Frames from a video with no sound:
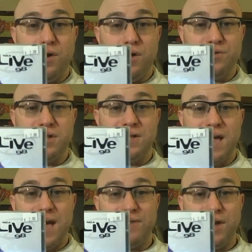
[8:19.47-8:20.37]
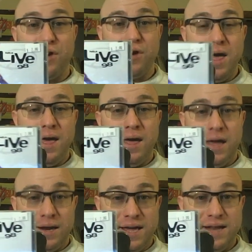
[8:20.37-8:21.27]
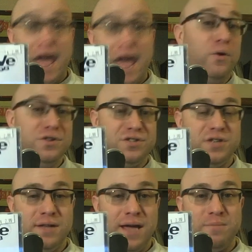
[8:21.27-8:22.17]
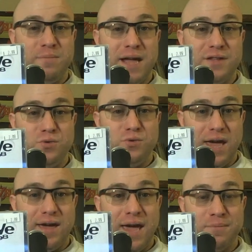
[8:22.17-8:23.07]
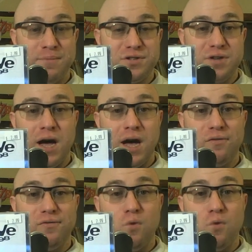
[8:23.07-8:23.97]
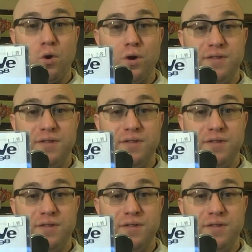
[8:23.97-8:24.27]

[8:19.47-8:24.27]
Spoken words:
host that they have here. And he now is in the NBA 2K games for